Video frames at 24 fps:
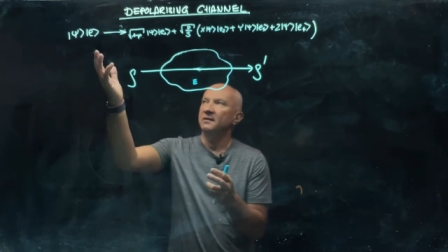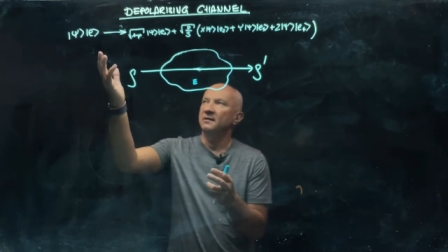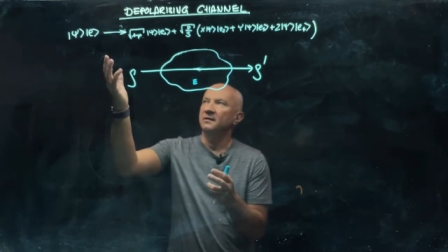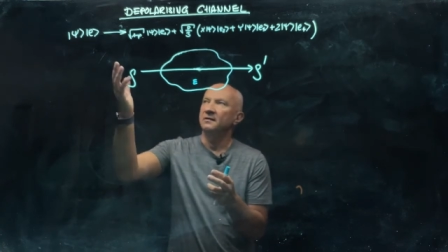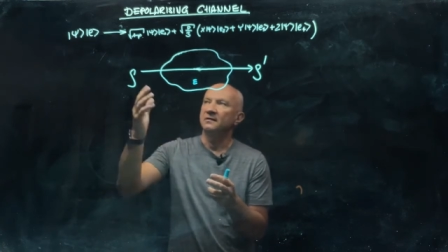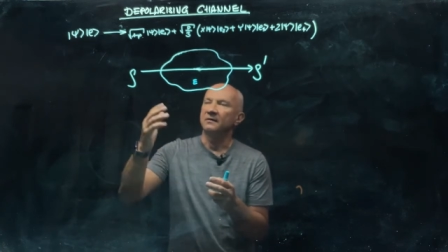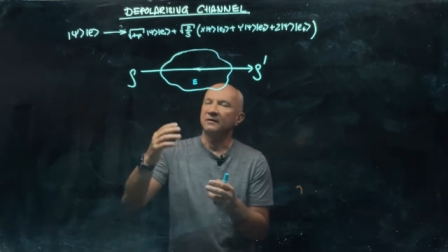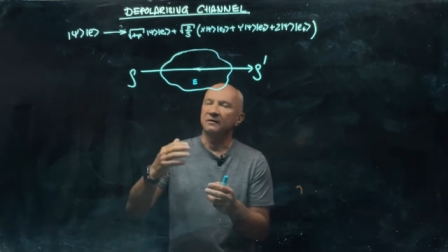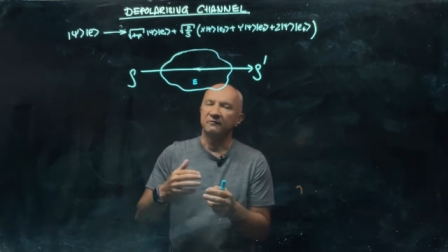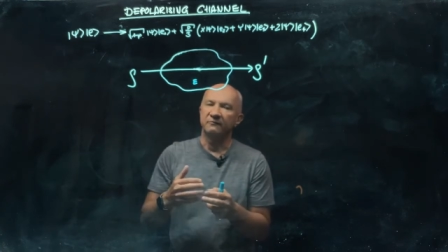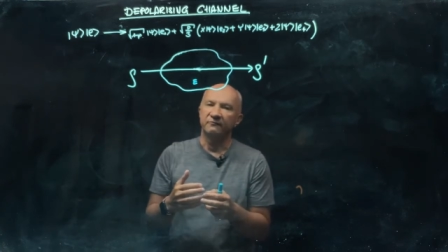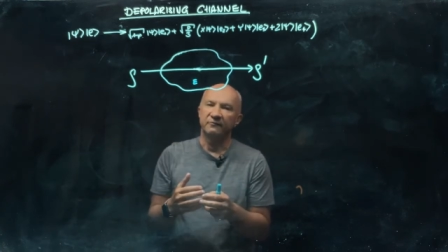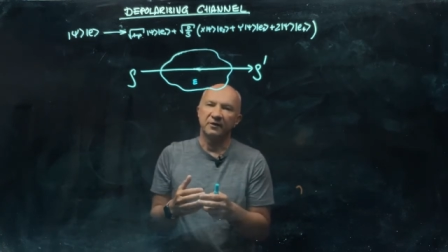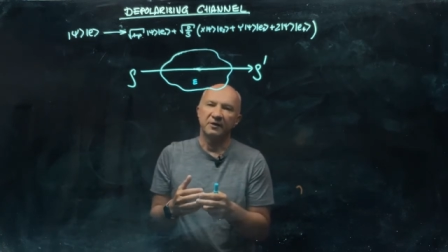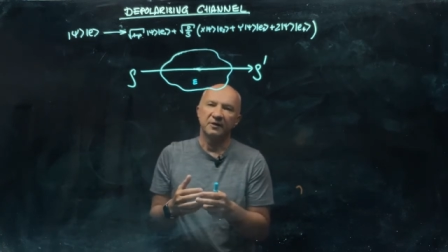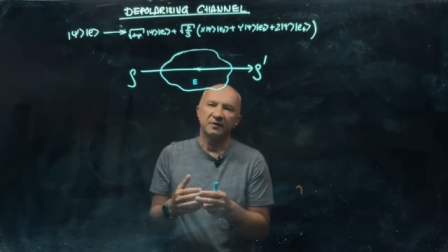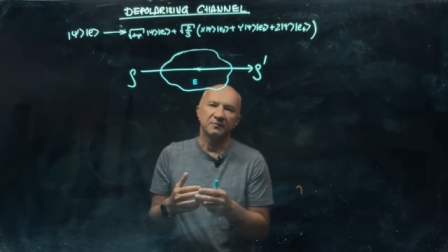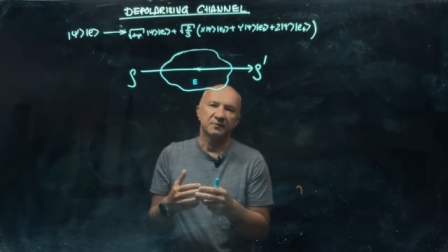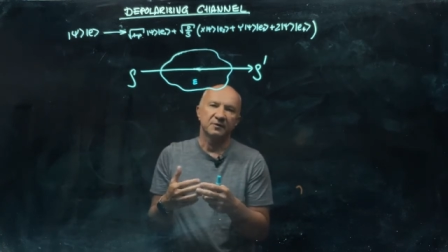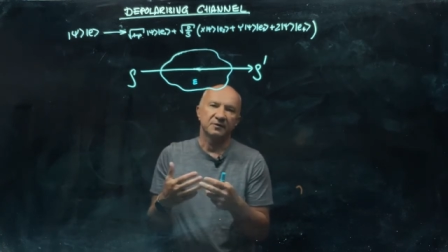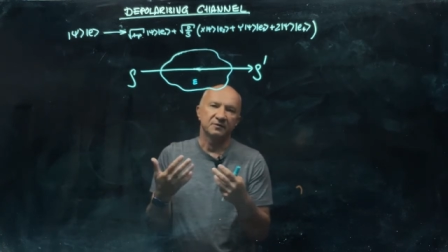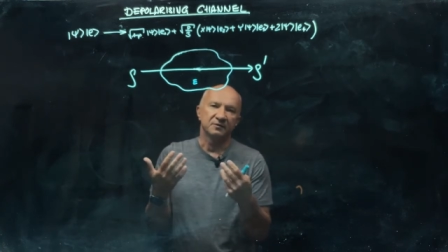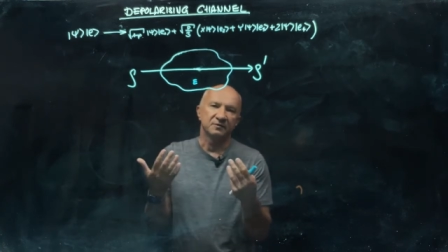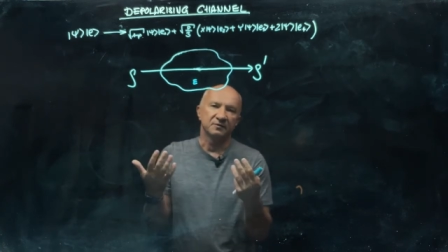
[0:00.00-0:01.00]
the
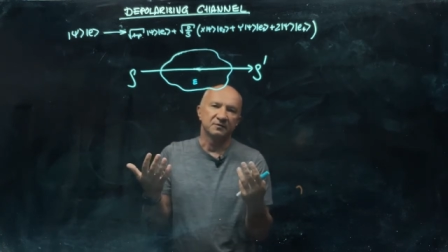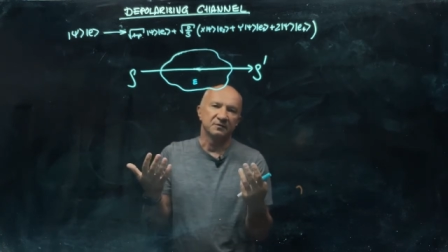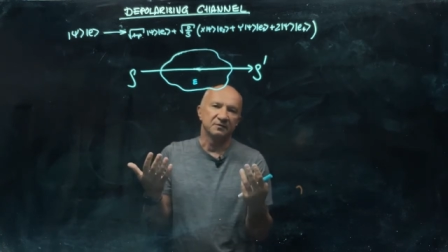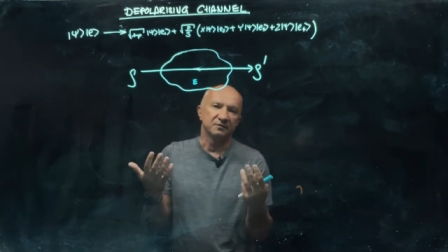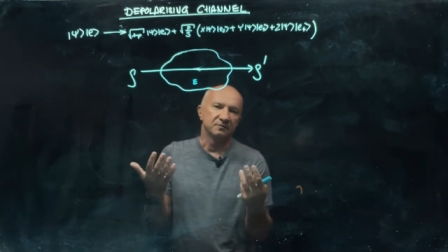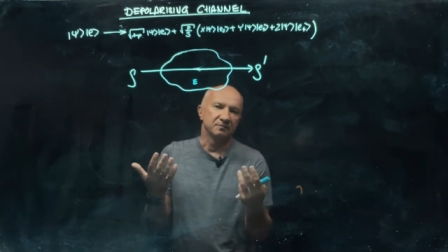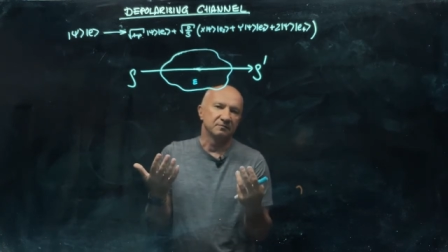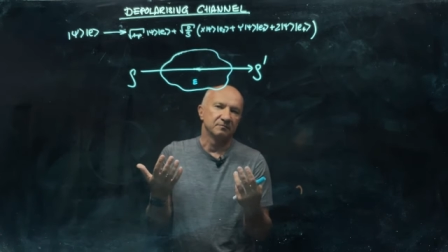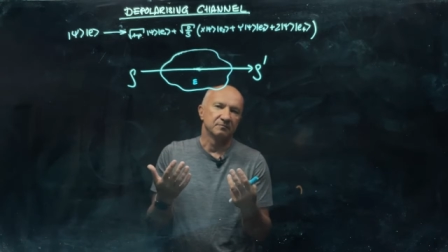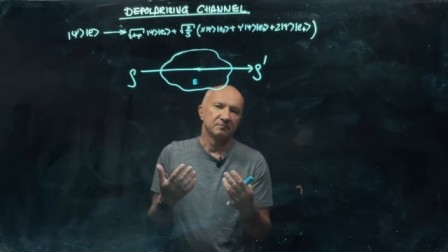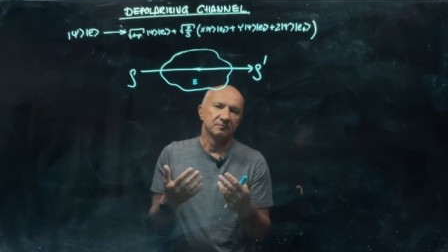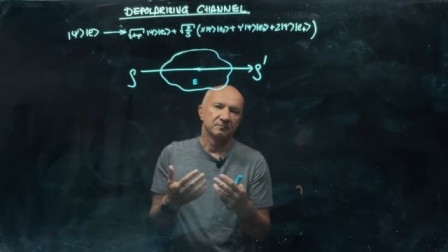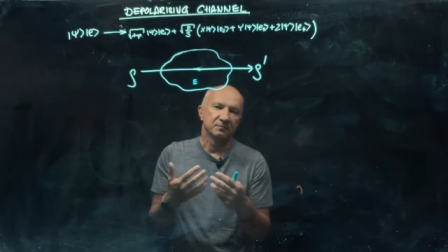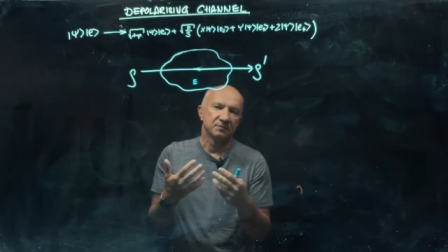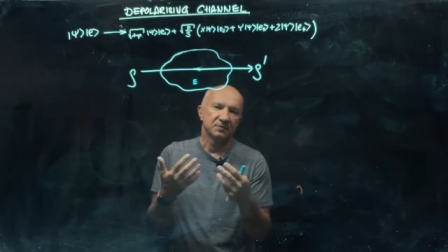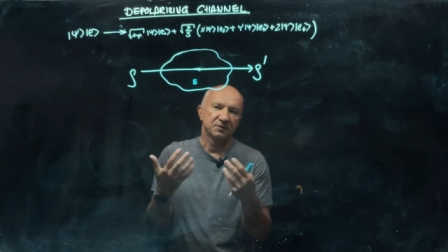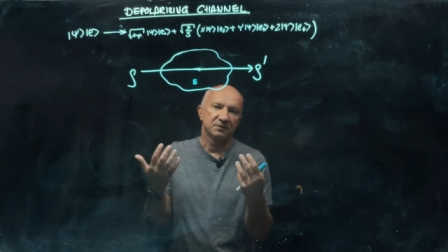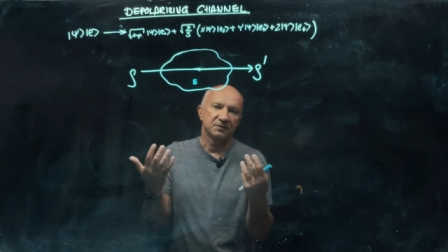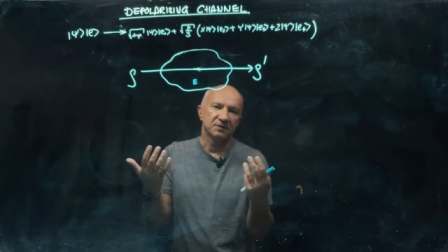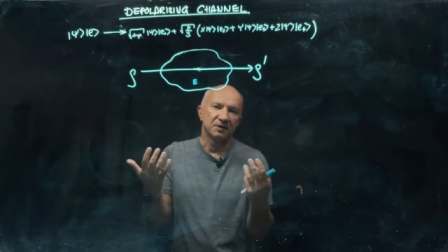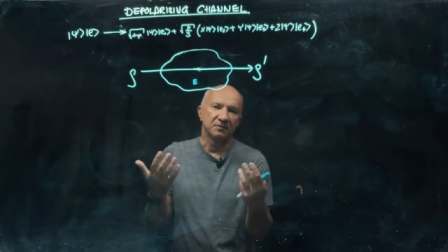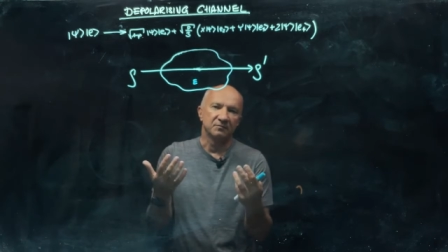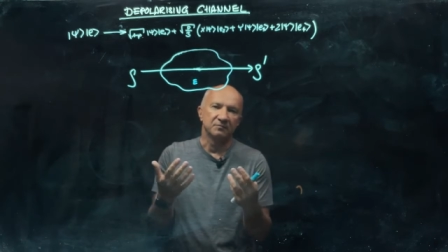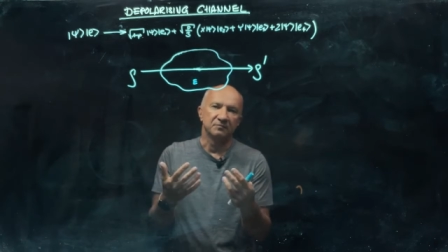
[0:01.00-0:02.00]
environment is in
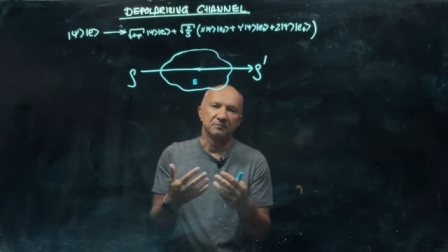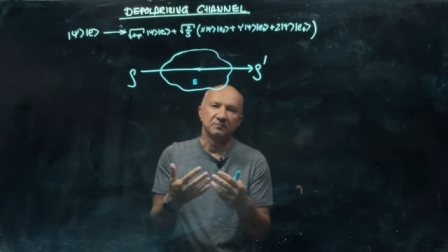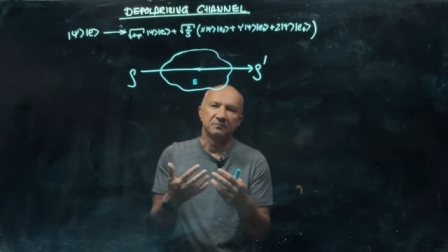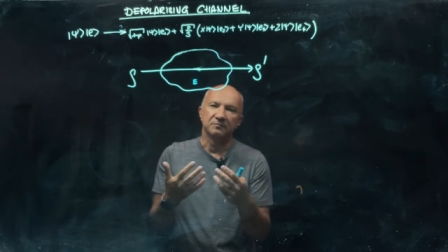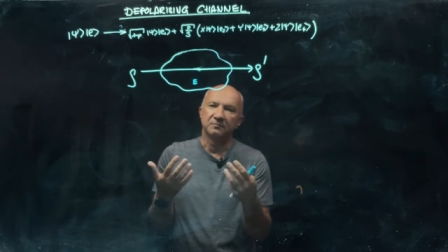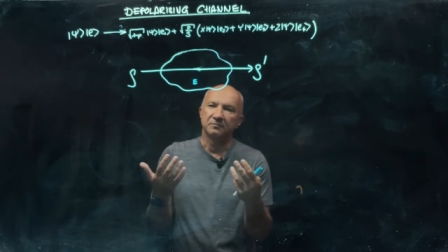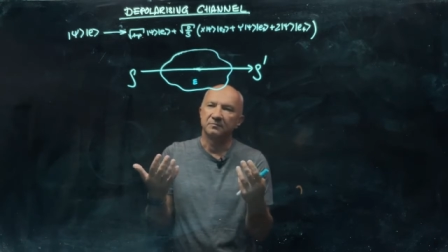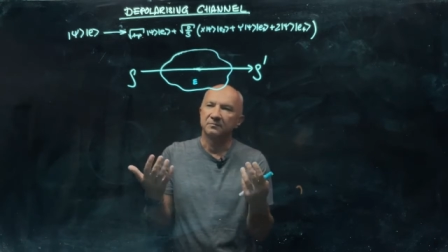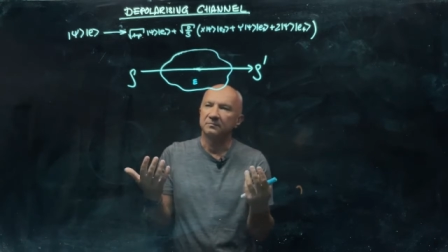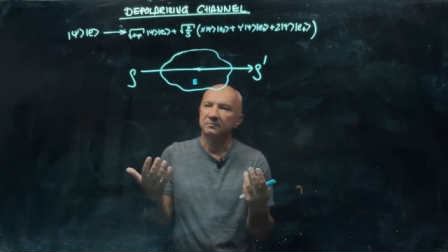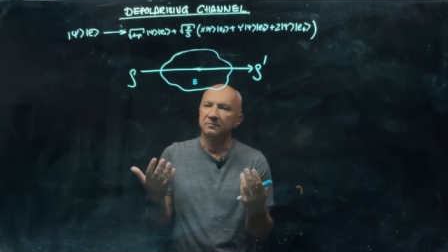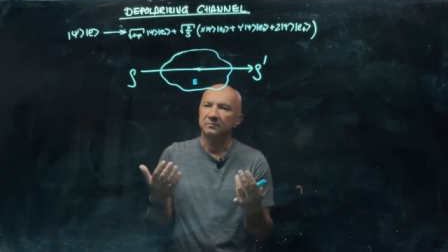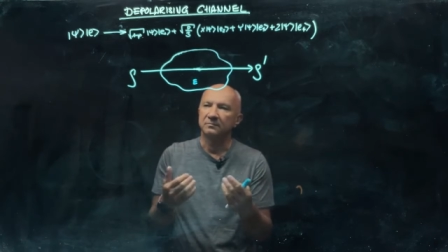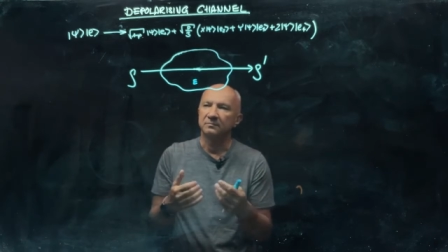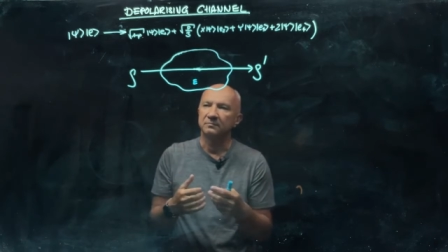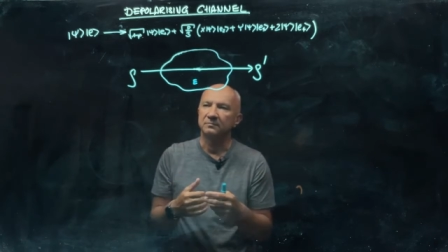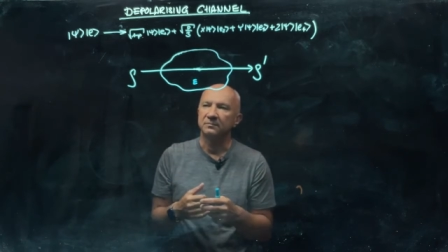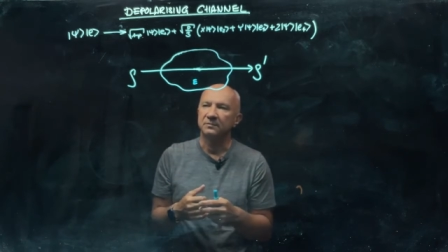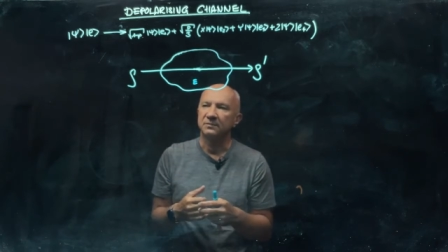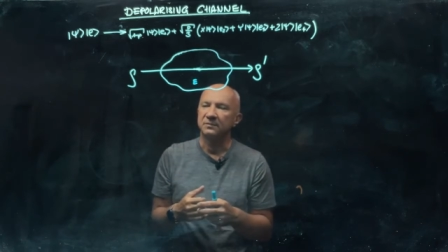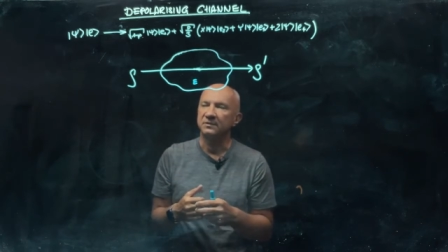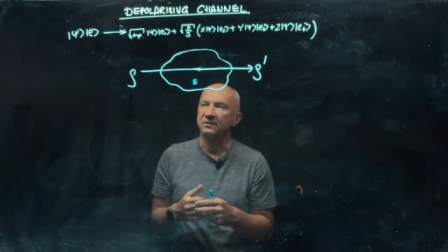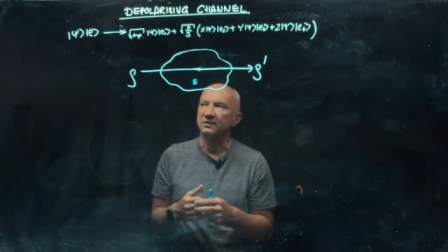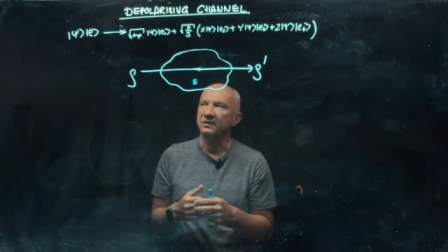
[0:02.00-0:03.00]
some
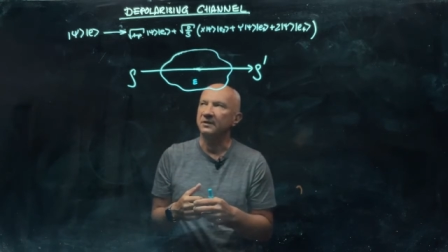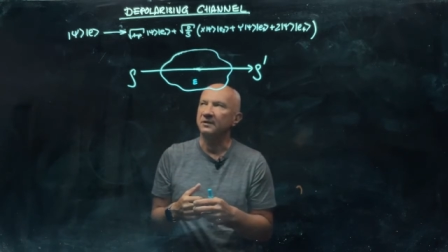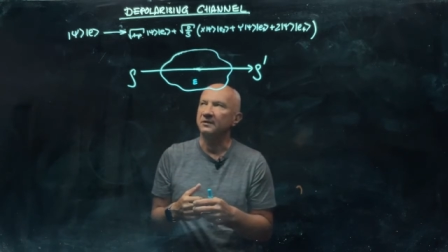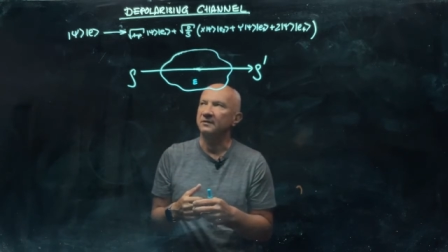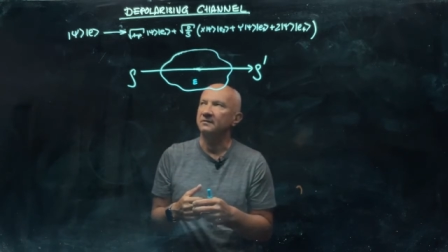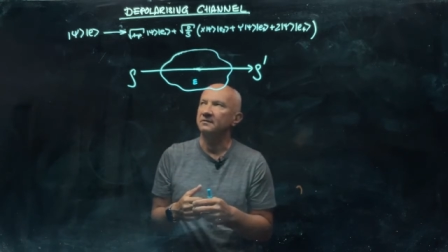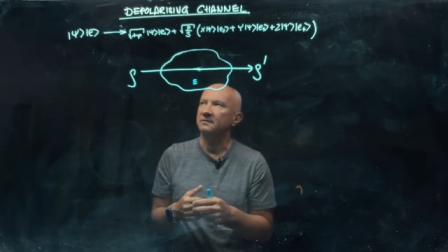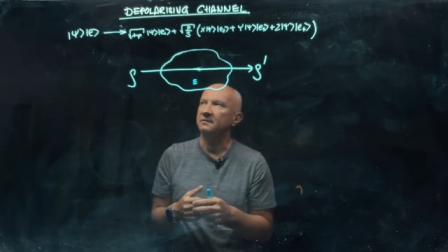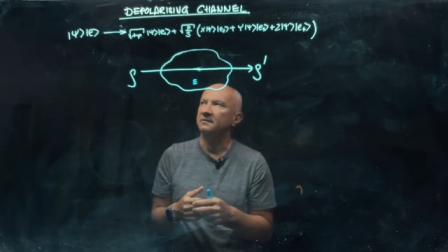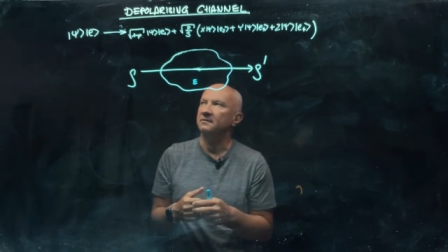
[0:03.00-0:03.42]
state